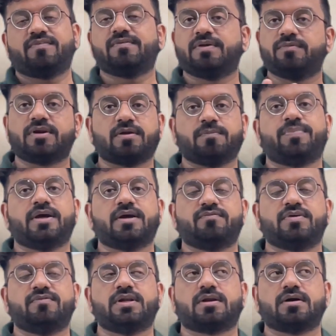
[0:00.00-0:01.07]
We
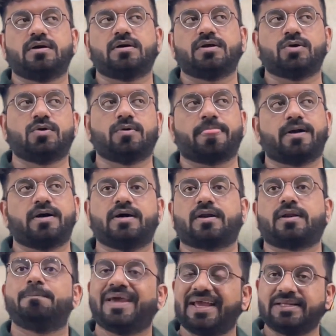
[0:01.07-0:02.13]
will
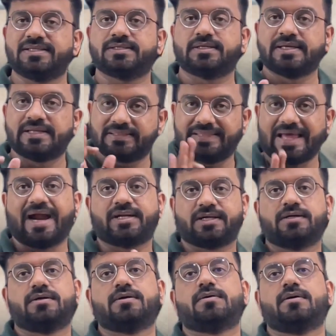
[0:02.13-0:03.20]
remain that
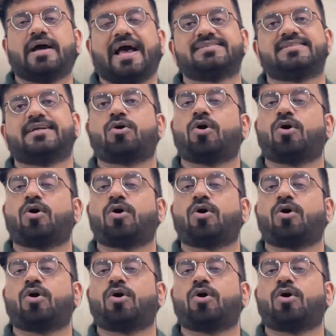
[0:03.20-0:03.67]
asset